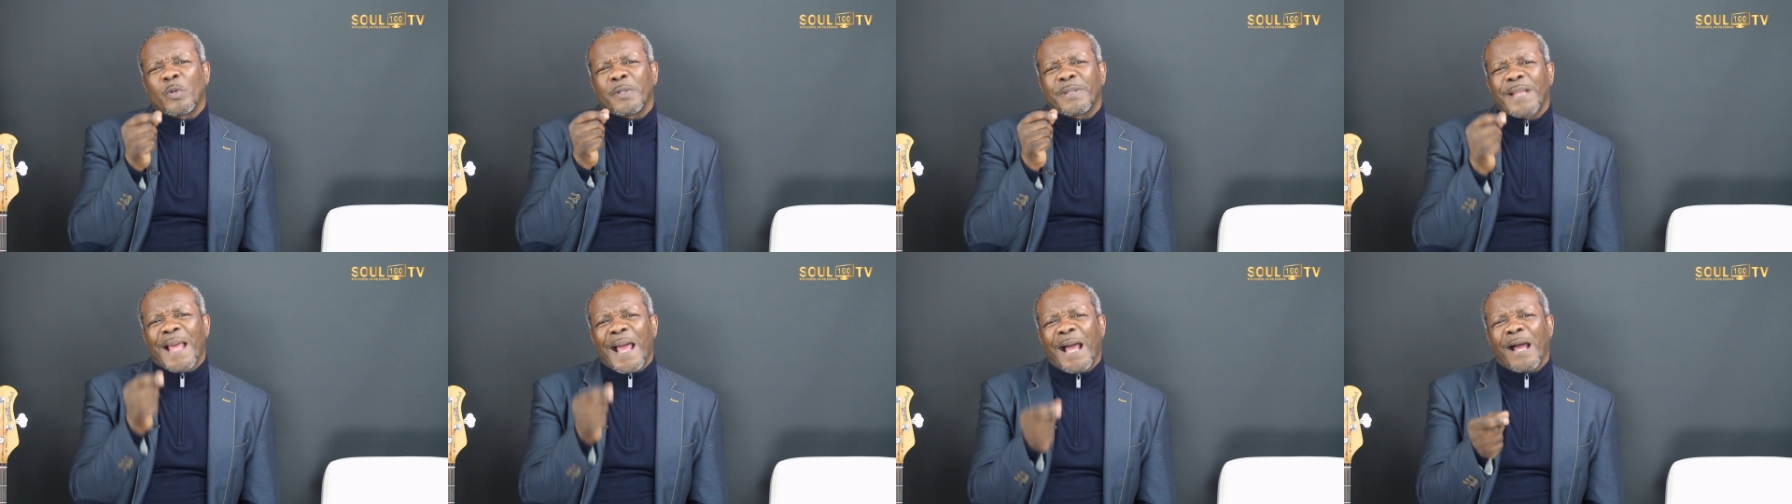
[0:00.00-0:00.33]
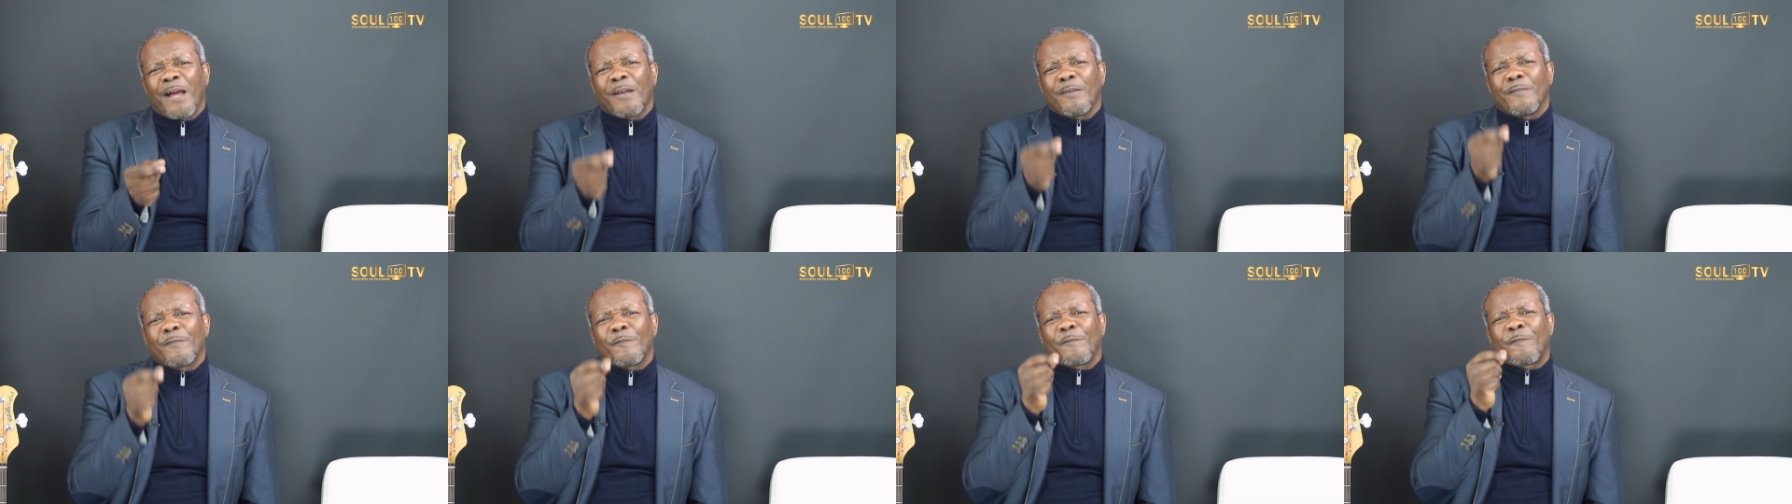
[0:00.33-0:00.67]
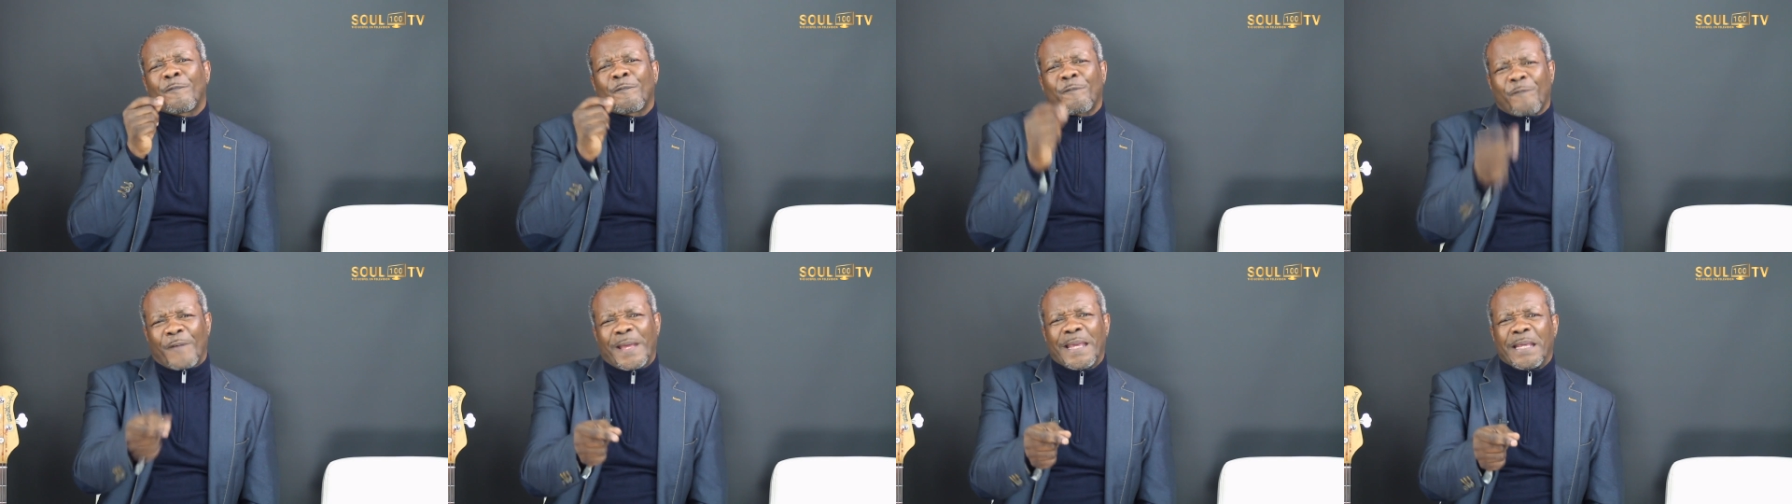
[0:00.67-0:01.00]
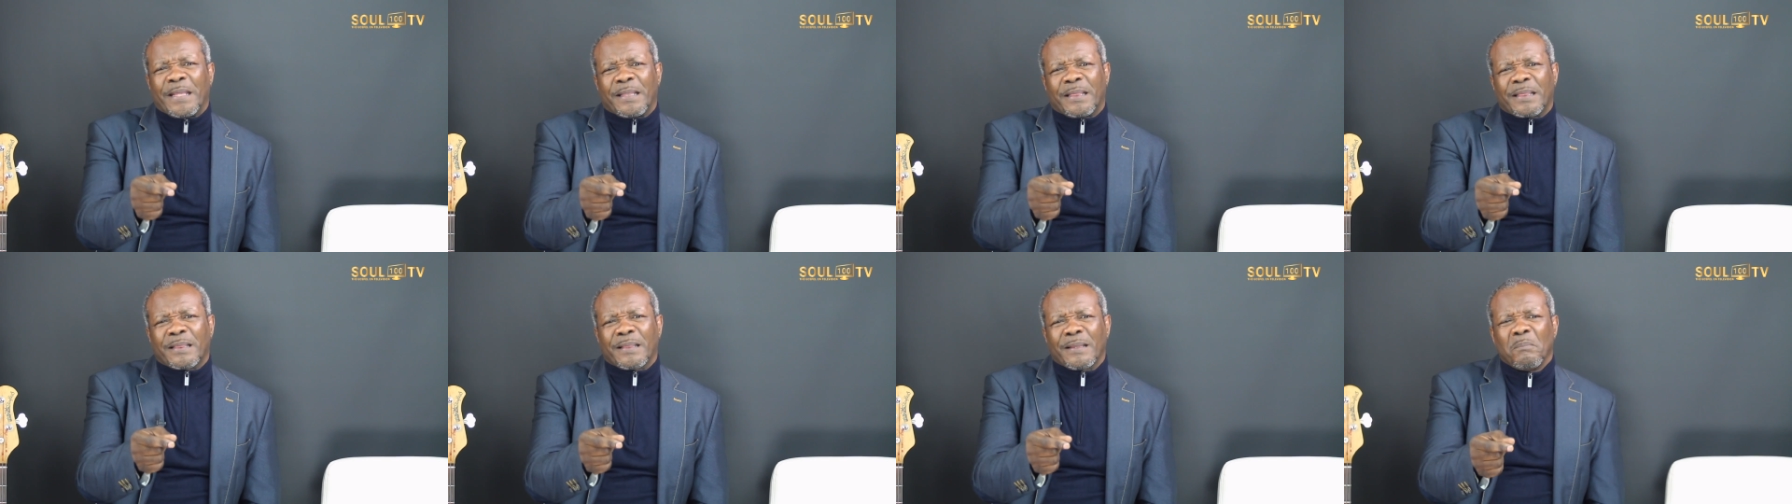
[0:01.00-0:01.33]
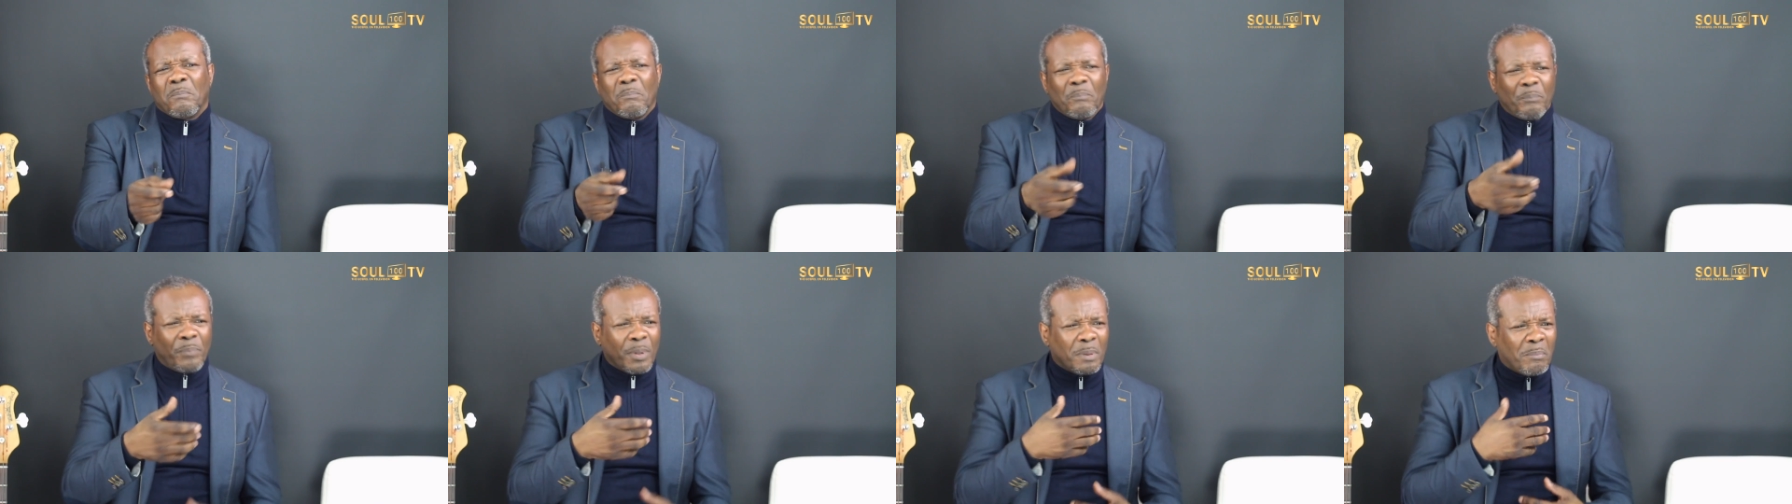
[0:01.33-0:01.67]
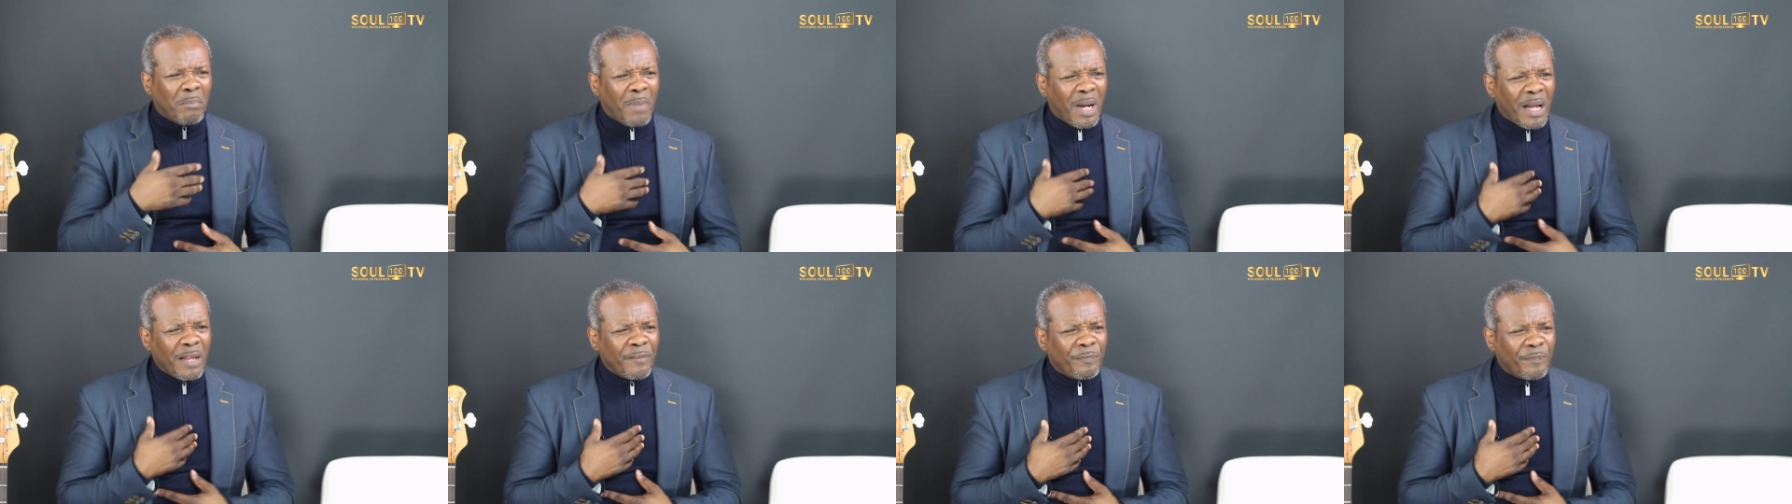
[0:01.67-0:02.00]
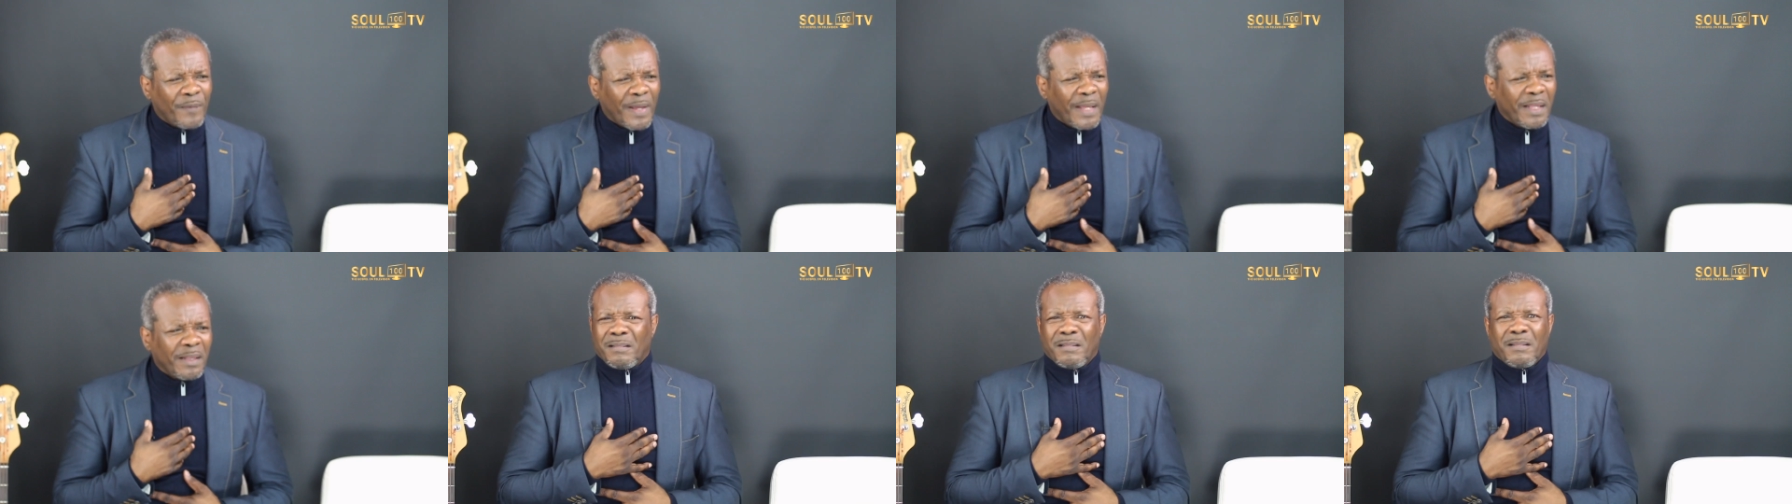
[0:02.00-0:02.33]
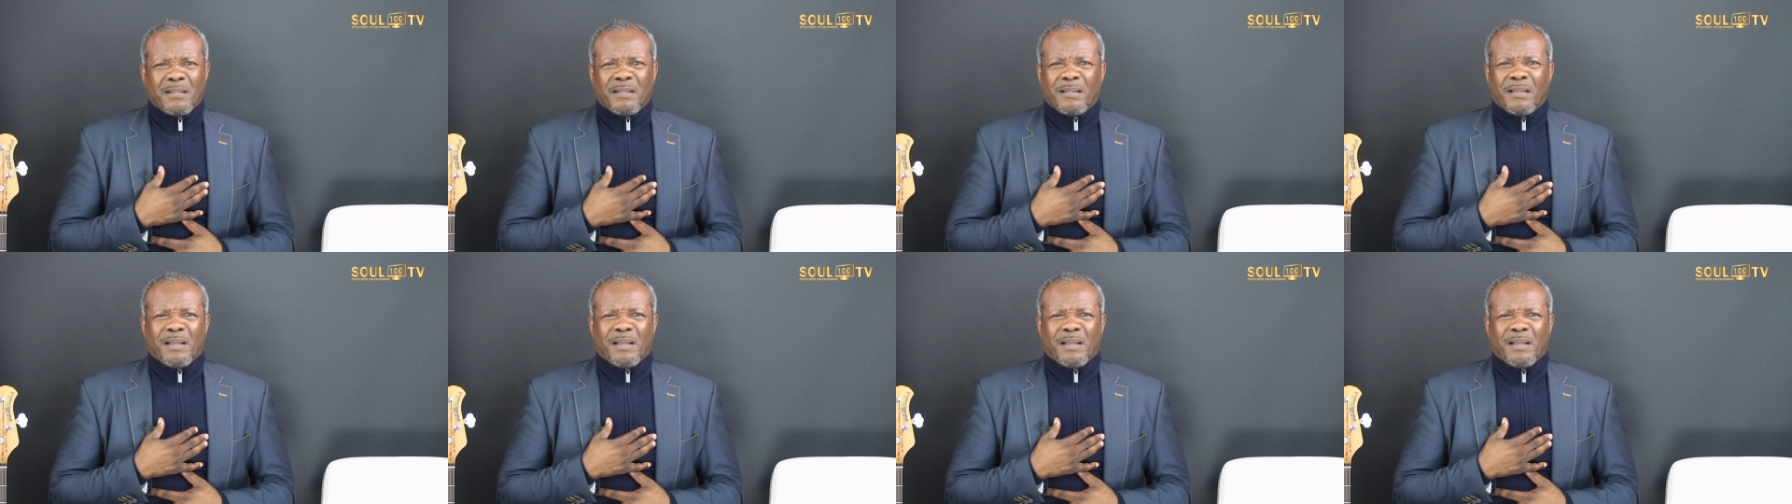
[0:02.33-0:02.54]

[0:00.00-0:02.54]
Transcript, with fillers: without faith. But my faith?